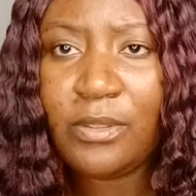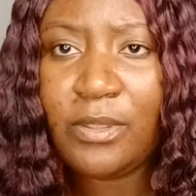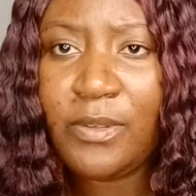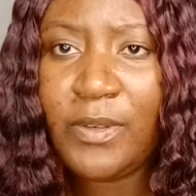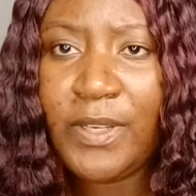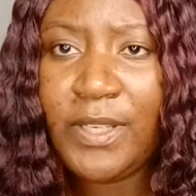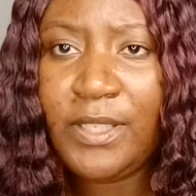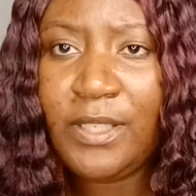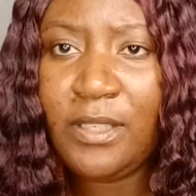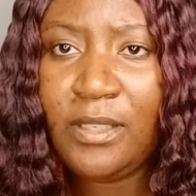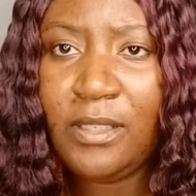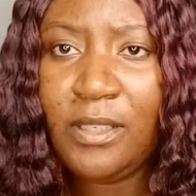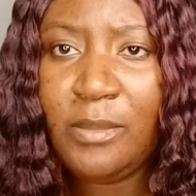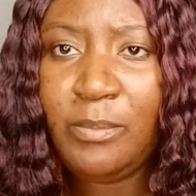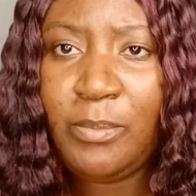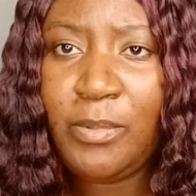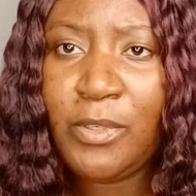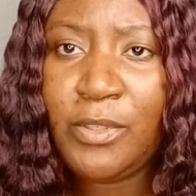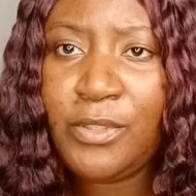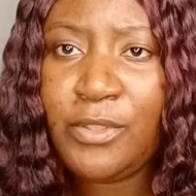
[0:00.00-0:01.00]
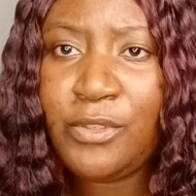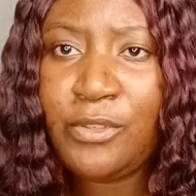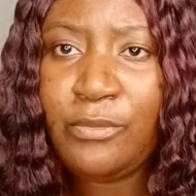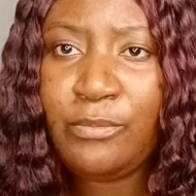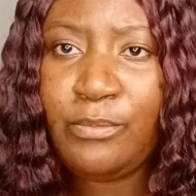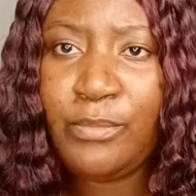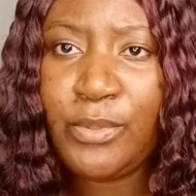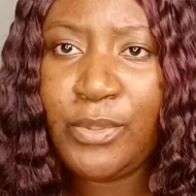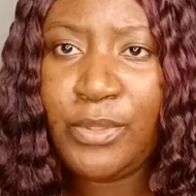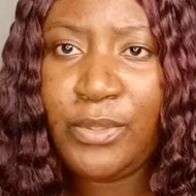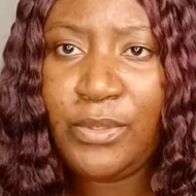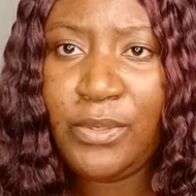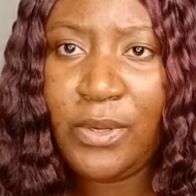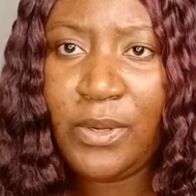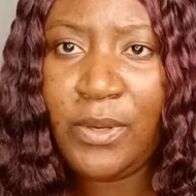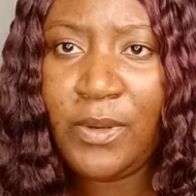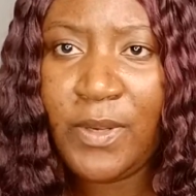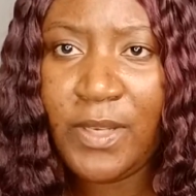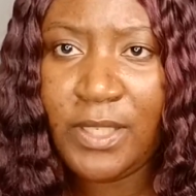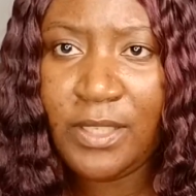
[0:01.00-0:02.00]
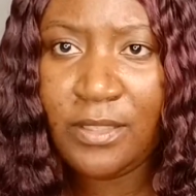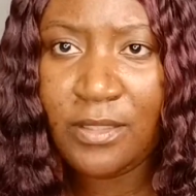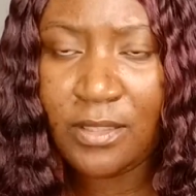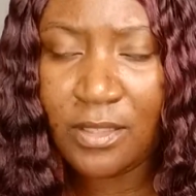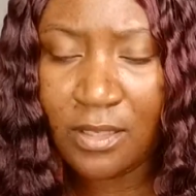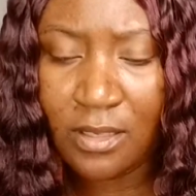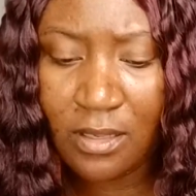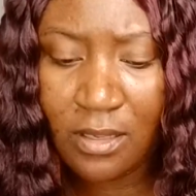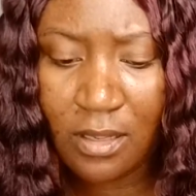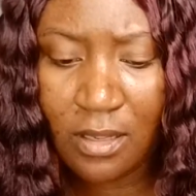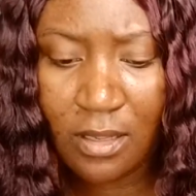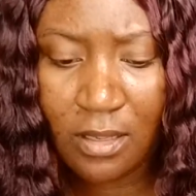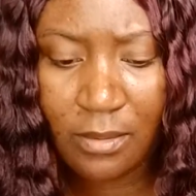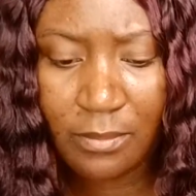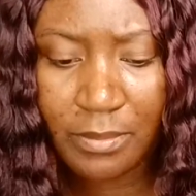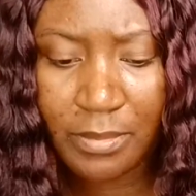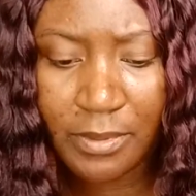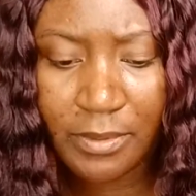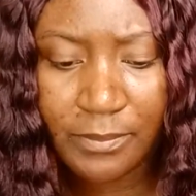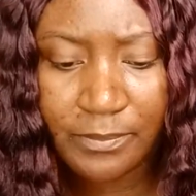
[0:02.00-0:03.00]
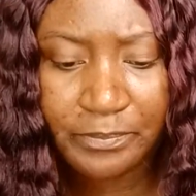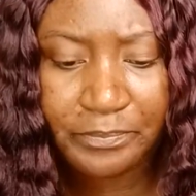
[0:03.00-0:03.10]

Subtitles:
credit report to boost your credit score up.